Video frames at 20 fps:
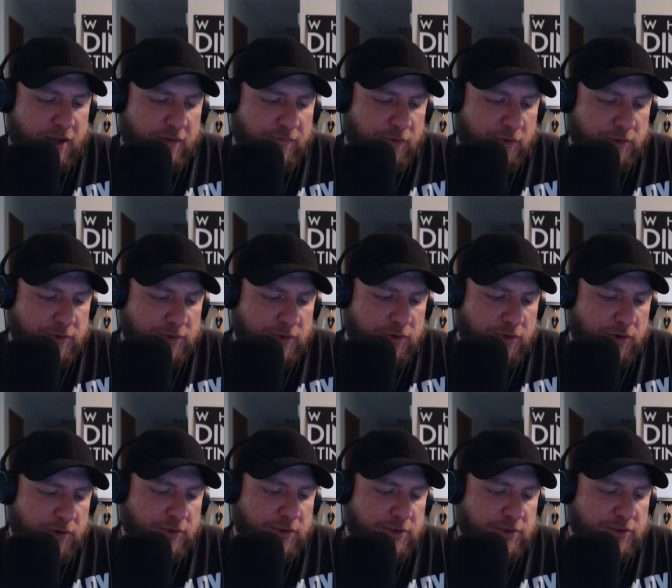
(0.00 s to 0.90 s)
I've also
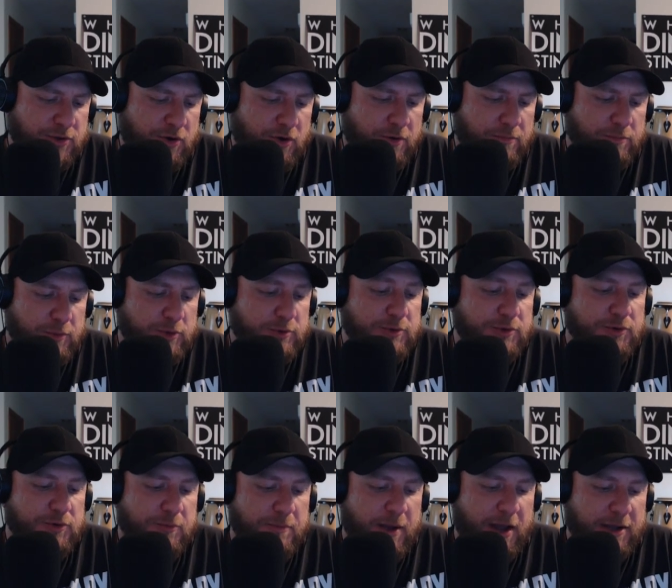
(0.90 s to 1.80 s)
heard this called
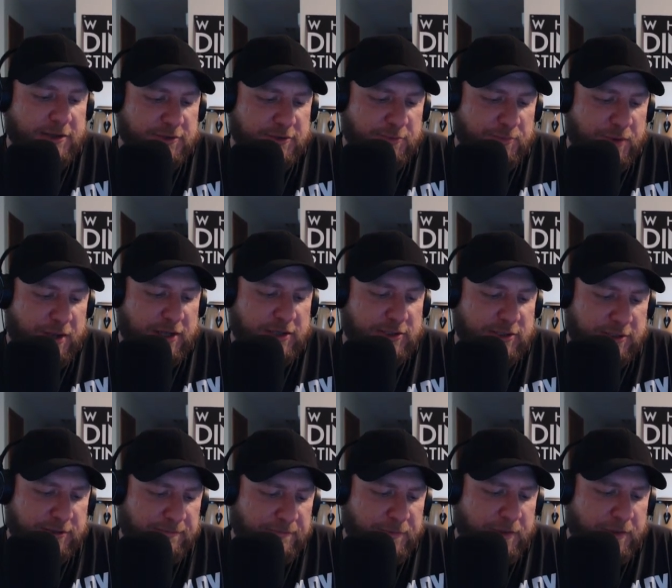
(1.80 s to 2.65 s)
musical masturbation.